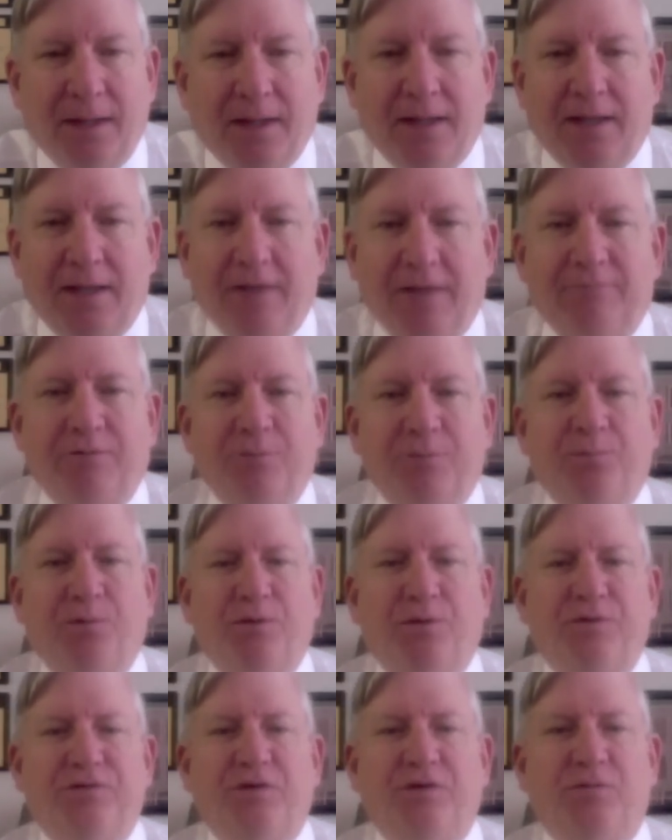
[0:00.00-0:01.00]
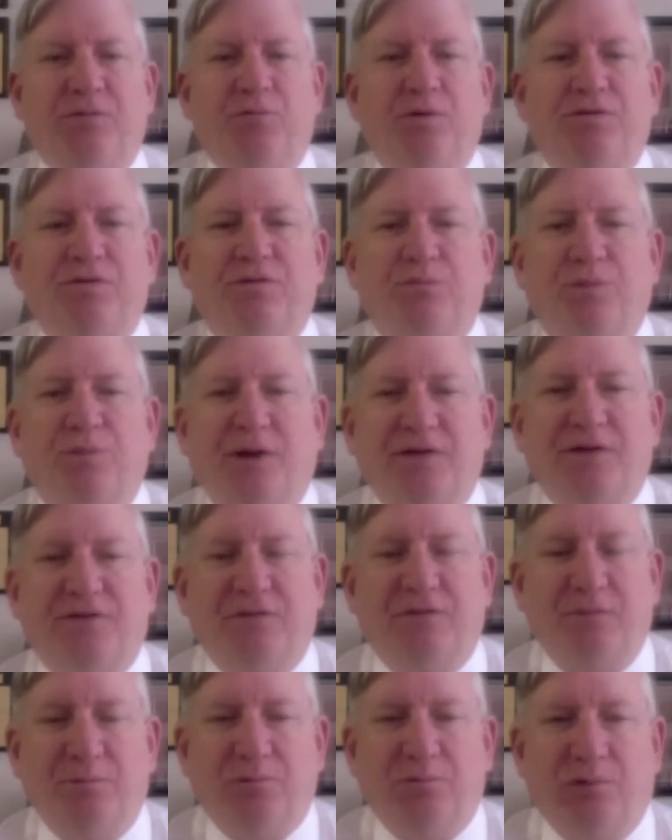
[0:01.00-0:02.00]
If a person was
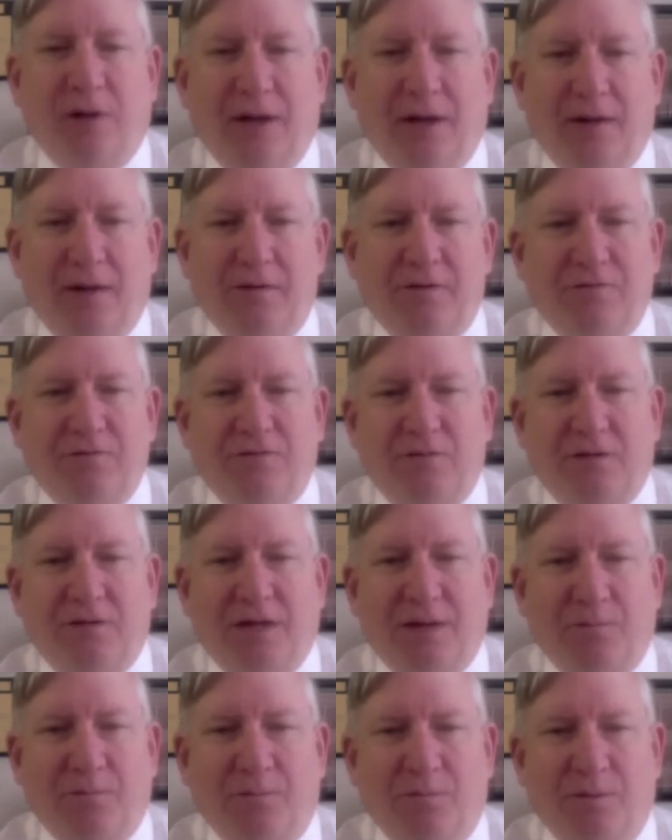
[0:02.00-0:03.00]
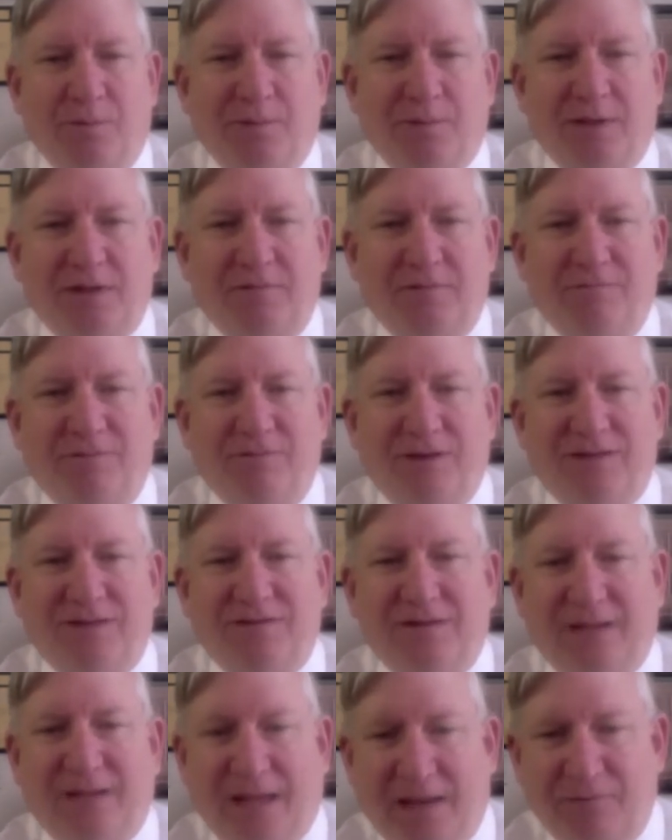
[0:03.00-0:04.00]
arrested prior to July 1 but
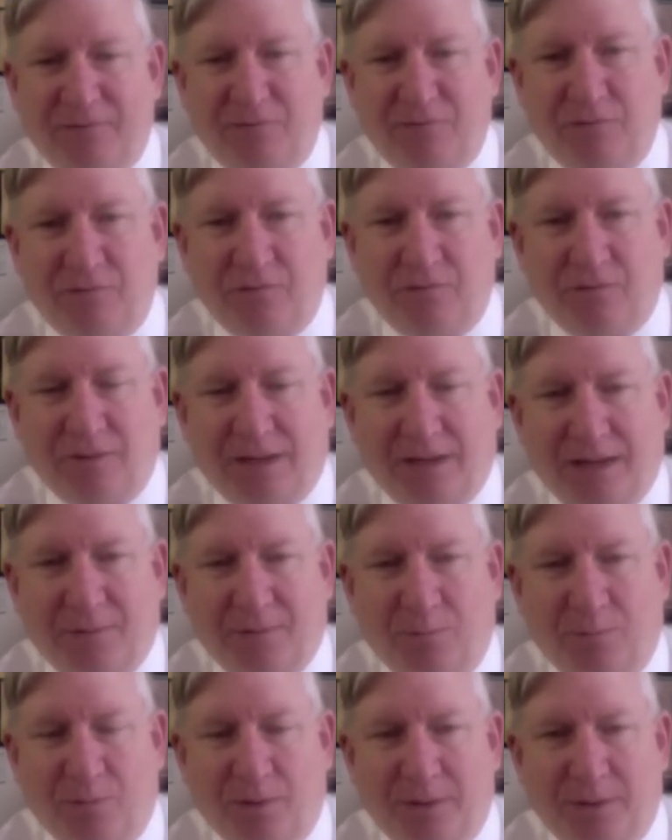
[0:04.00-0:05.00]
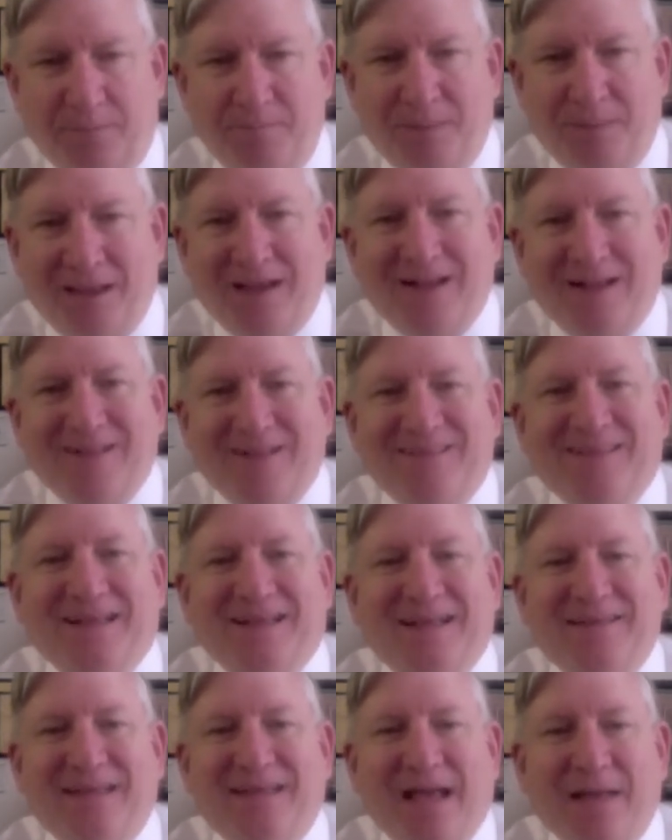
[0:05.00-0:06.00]
convicted after July 1,
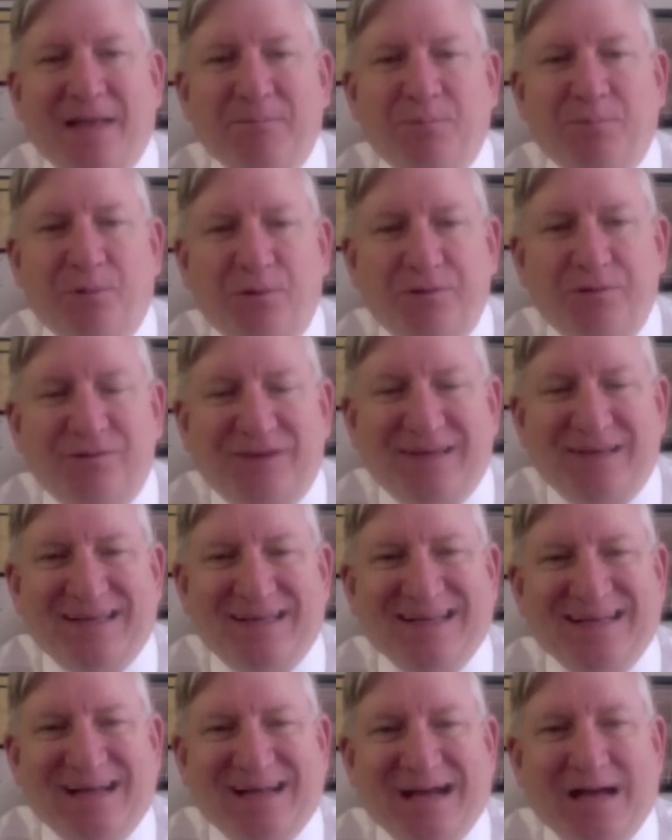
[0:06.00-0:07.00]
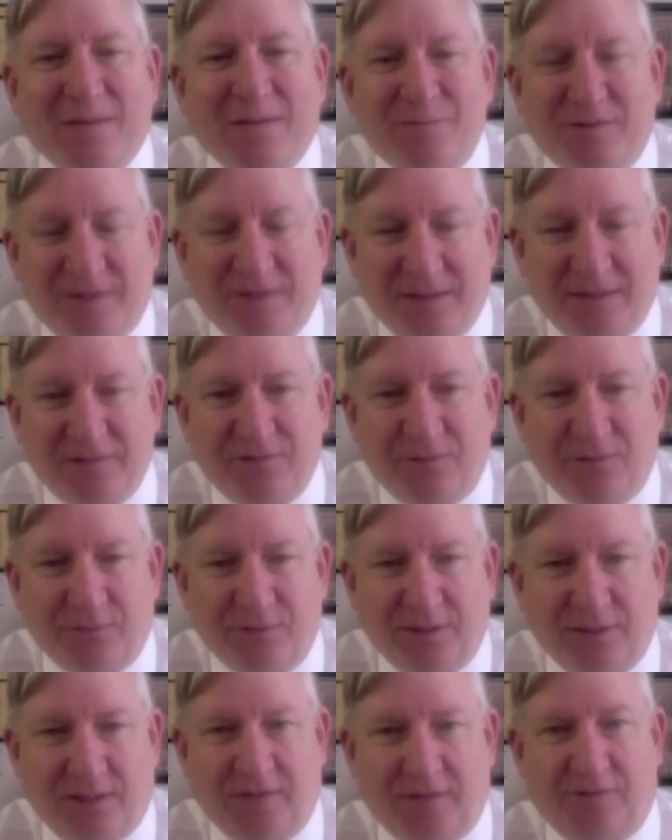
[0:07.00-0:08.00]
then that person can opt into
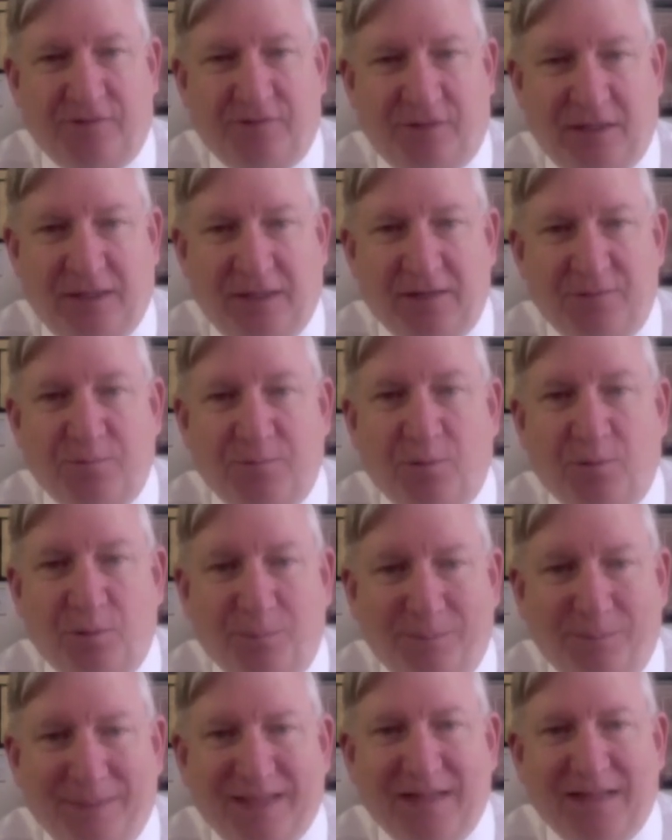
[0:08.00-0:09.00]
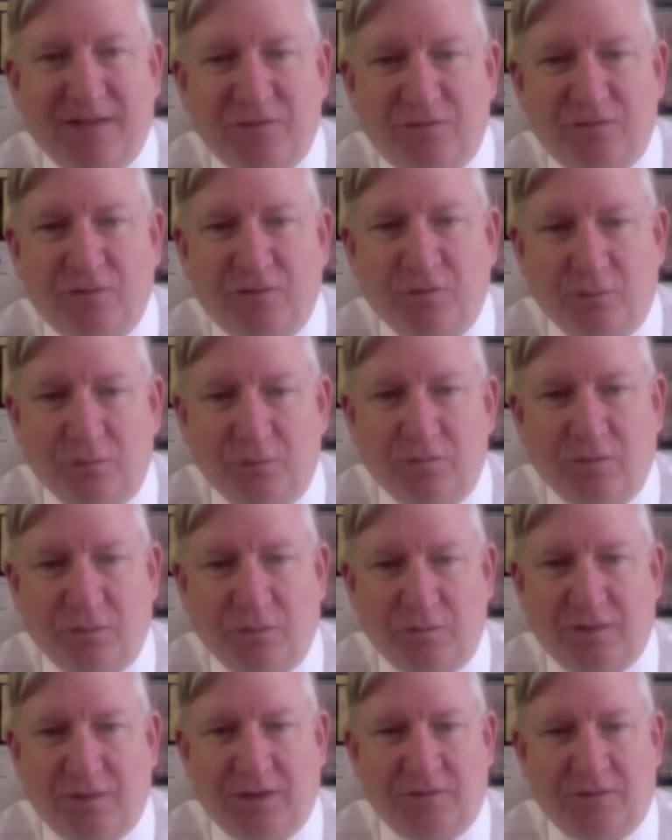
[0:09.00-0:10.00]
this. He is permitted to do
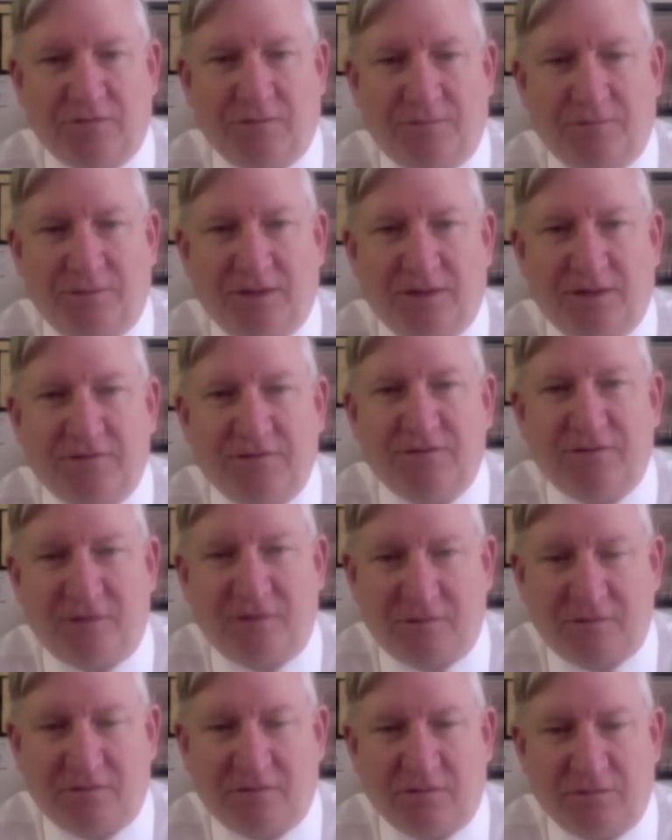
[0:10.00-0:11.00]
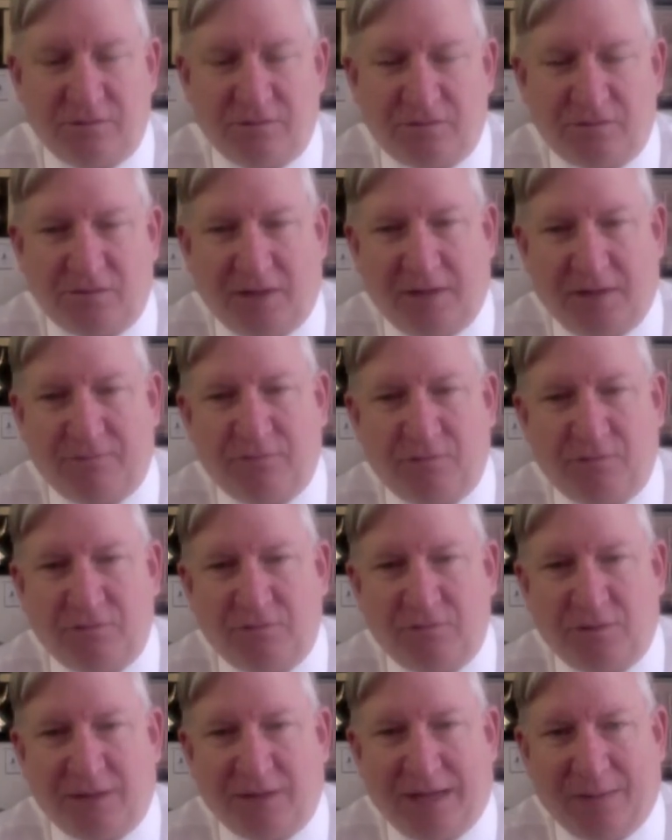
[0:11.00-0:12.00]
this if he is sentenced after
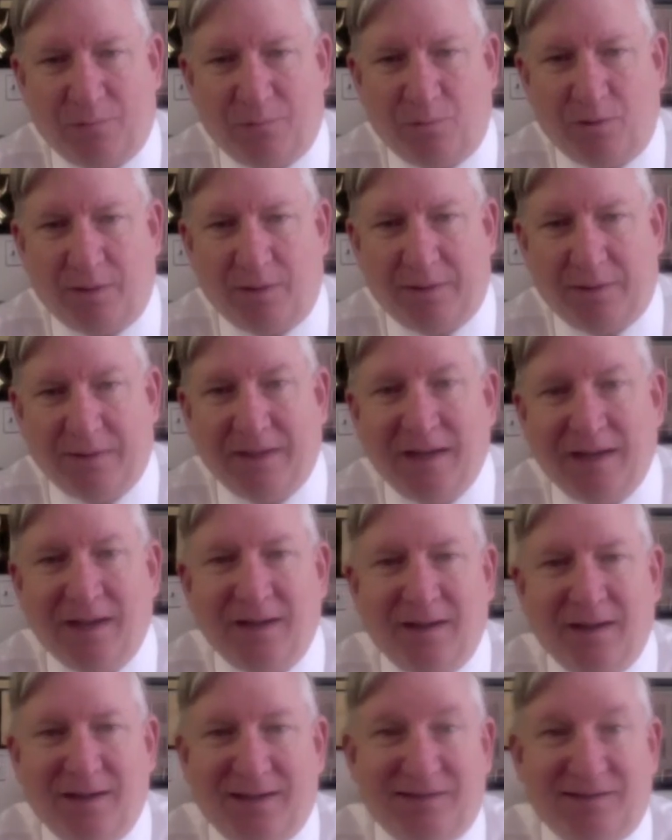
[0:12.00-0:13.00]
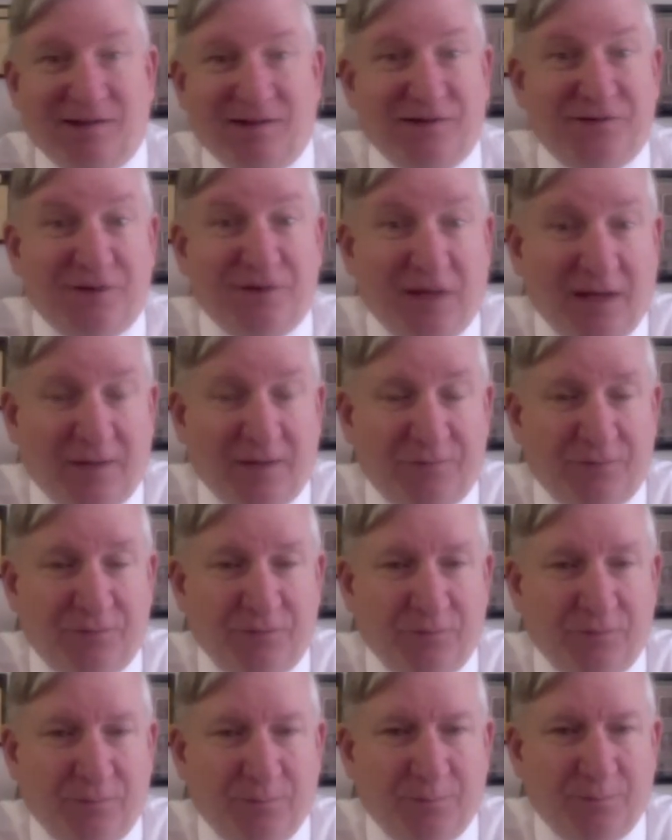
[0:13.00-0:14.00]
July 1. Doesn't have
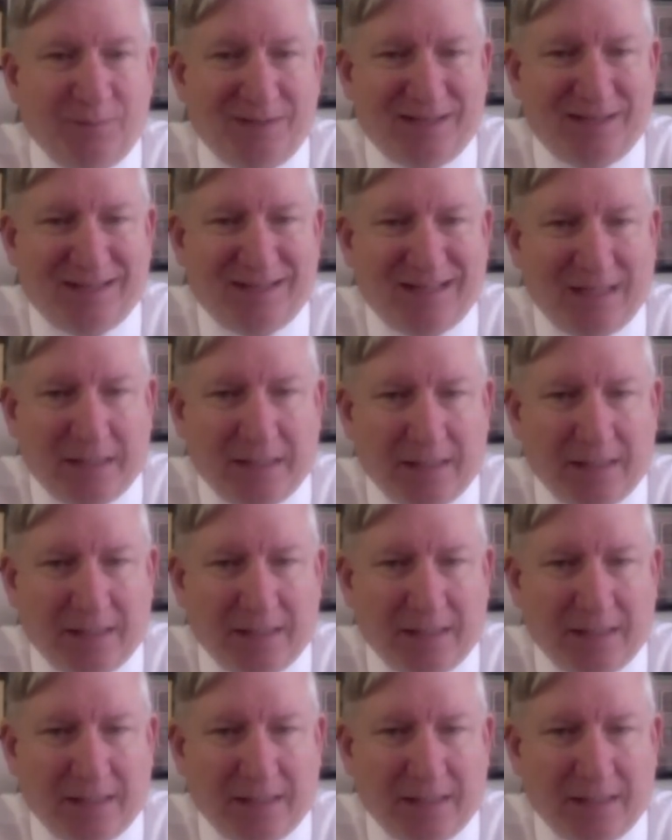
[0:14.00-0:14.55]
to, but he can.